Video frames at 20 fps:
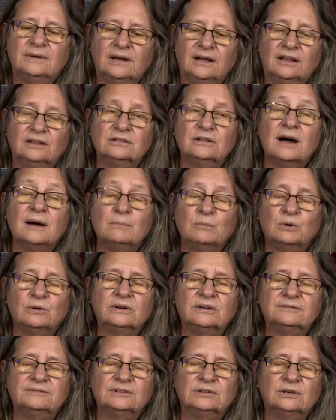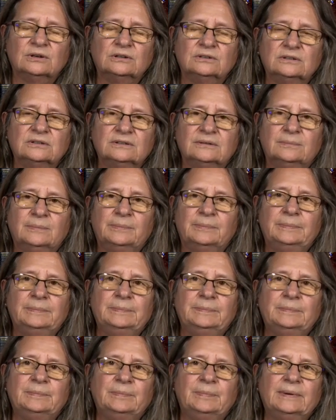a lot more difficult.
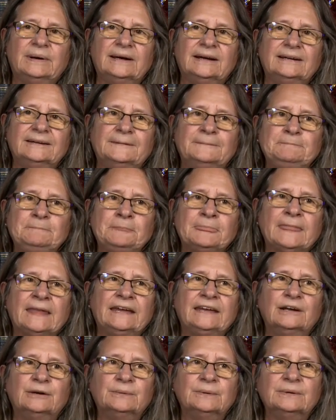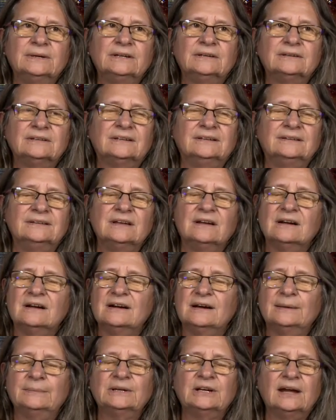But, you know, when
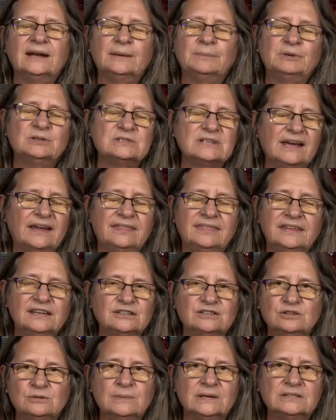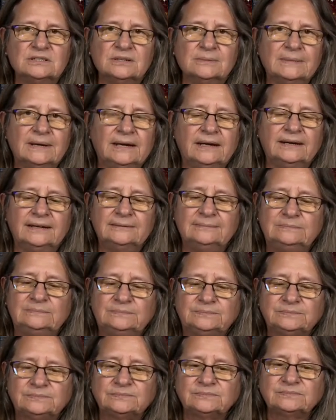I'm the kind of person, I think too much in my head.
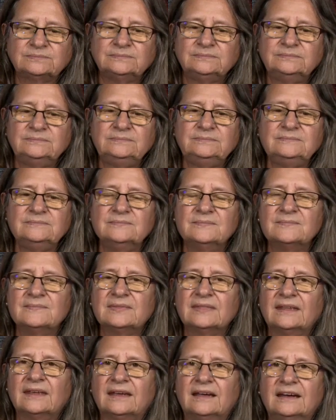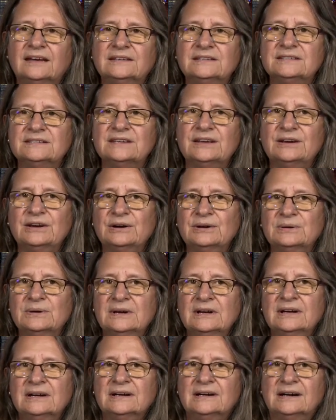And so
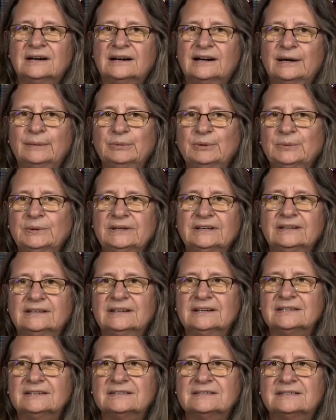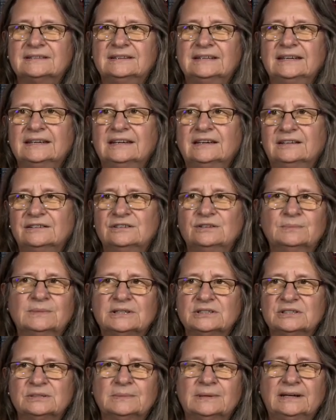I'm the one that's thinking too
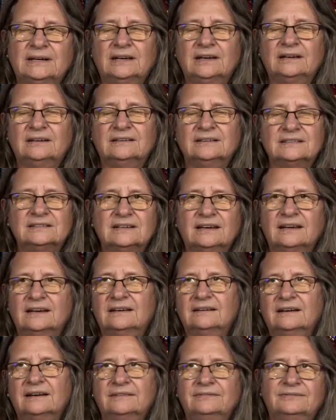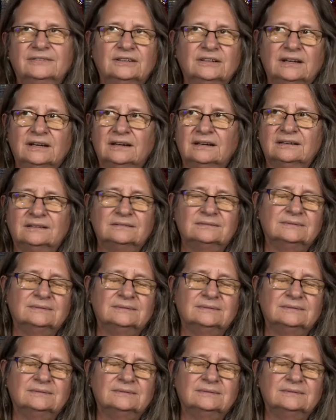much in my head. And it's like, God, I feel like,